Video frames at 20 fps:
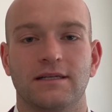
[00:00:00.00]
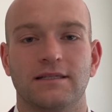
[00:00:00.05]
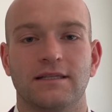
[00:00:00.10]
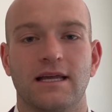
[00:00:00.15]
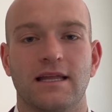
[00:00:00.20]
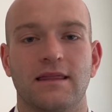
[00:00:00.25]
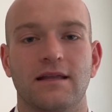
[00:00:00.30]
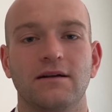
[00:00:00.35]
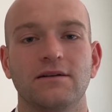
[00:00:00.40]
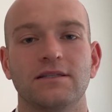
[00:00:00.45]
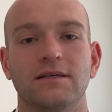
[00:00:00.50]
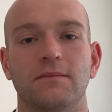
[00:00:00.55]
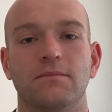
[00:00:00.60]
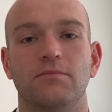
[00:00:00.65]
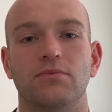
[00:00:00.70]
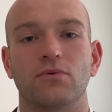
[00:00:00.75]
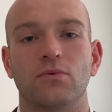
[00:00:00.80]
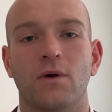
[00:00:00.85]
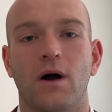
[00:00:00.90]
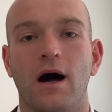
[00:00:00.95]
is that there's a
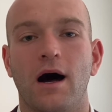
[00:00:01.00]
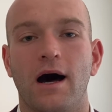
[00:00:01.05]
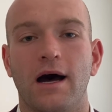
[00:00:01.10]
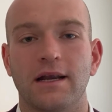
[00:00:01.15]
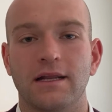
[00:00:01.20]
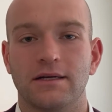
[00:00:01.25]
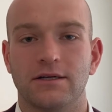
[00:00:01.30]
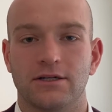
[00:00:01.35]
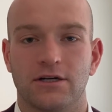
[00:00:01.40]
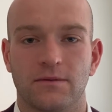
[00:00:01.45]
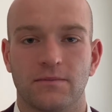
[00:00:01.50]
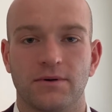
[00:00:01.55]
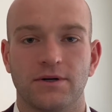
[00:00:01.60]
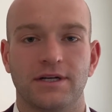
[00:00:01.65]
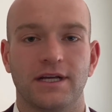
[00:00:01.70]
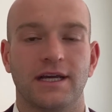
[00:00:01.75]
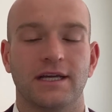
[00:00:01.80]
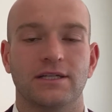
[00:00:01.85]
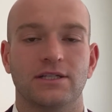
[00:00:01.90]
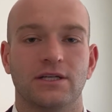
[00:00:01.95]
broad
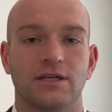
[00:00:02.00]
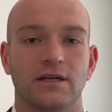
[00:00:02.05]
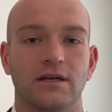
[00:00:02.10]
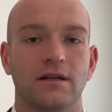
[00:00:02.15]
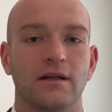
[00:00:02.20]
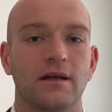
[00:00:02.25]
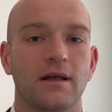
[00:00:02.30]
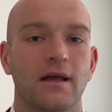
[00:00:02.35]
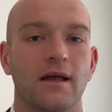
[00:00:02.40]
interpretation